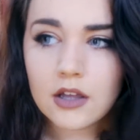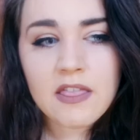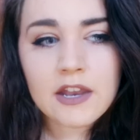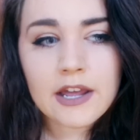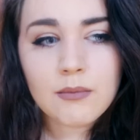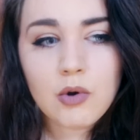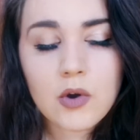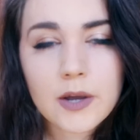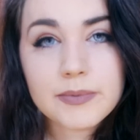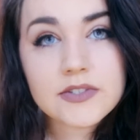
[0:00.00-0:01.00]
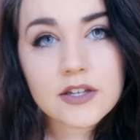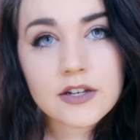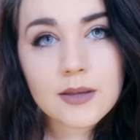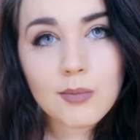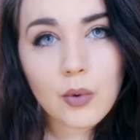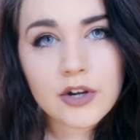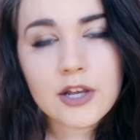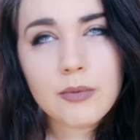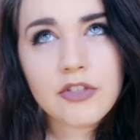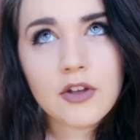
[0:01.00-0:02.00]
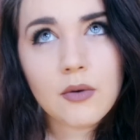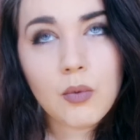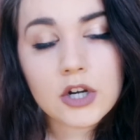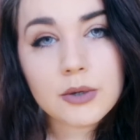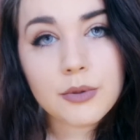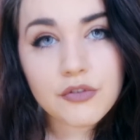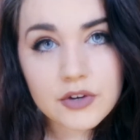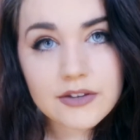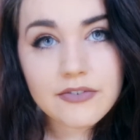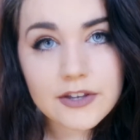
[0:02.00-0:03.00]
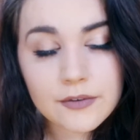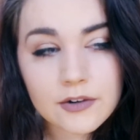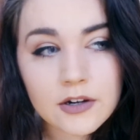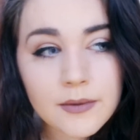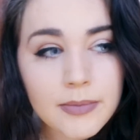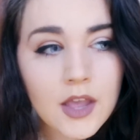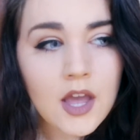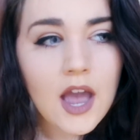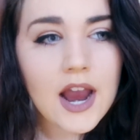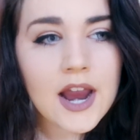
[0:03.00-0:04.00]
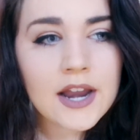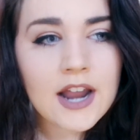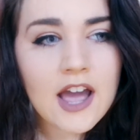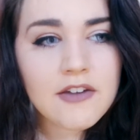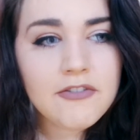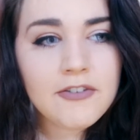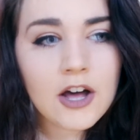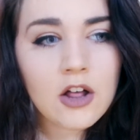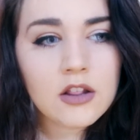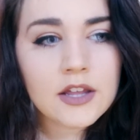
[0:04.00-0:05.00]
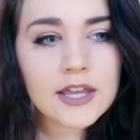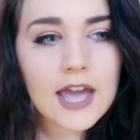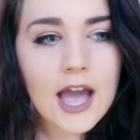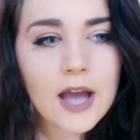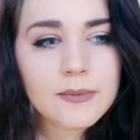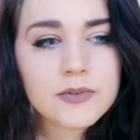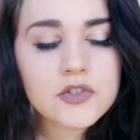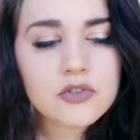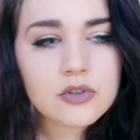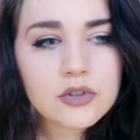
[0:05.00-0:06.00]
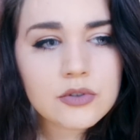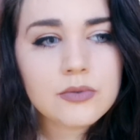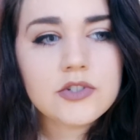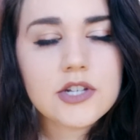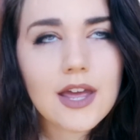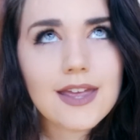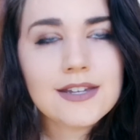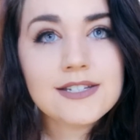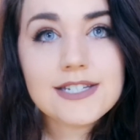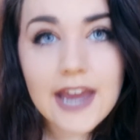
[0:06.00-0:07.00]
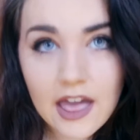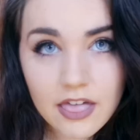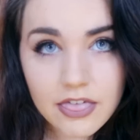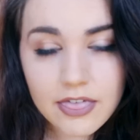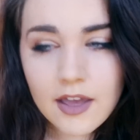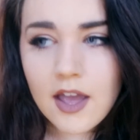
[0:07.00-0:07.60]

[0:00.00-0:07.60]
And then I woke up Sunday morning with a 103 fever, and I felt like absolute death.